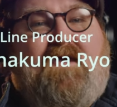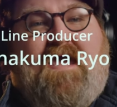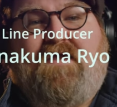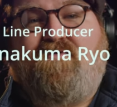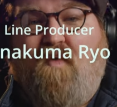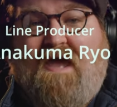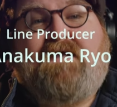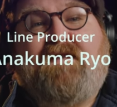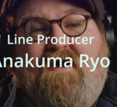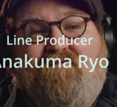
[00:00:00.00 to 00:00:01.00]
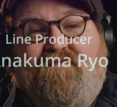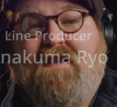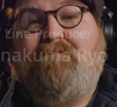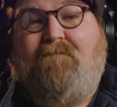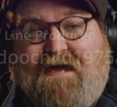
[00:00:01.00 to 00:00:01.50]
and weigh enough
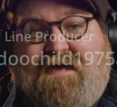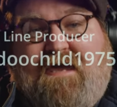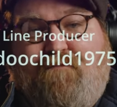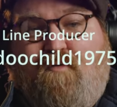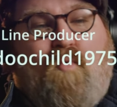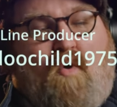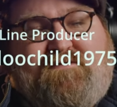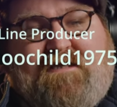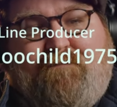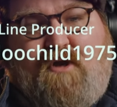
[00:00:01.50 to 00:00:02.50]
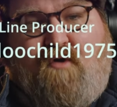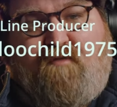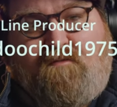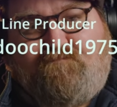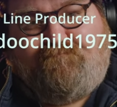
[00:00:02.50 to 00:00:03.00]
that a mic cable won't tip it over.